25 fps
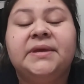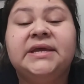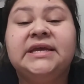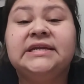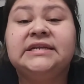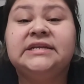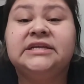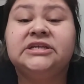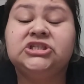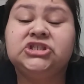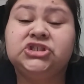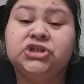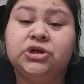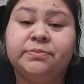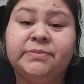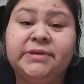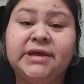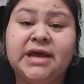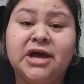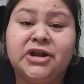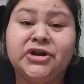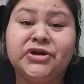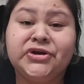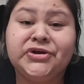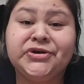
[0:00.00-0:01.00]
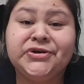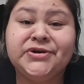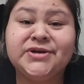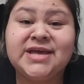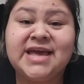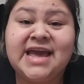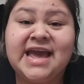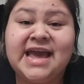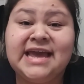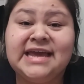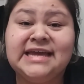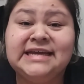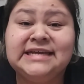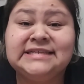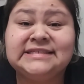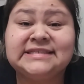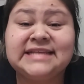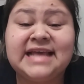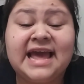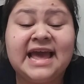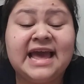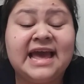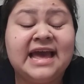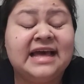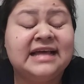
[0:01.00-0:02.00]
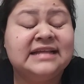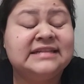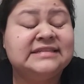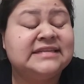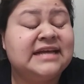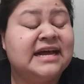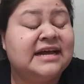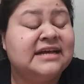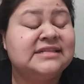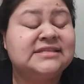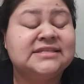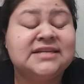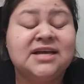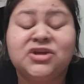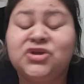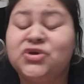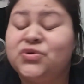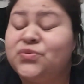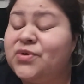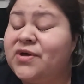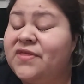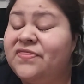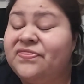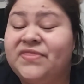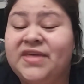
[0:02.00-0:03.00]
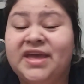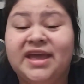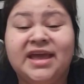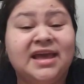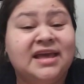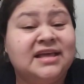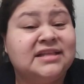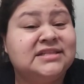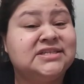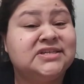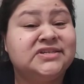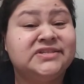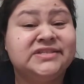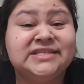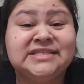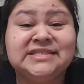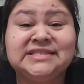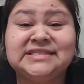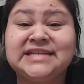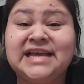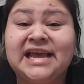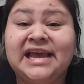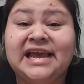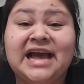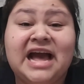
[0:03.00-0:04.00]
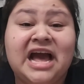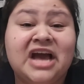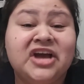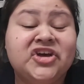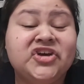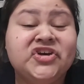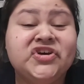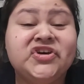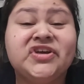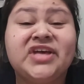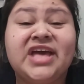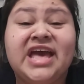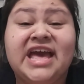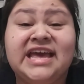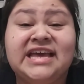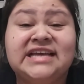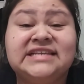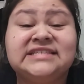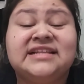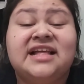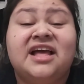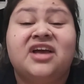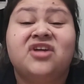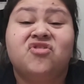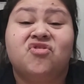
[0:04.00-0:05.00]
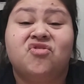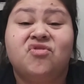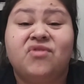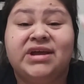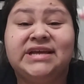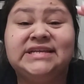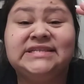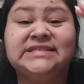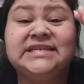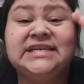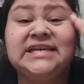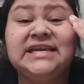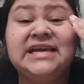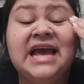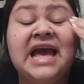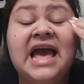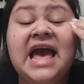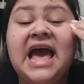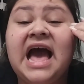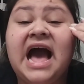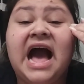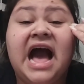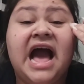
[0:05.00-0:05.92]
he did show me how to cook eggs. And I tell you one thing, till this day, I cook eggs like crazy.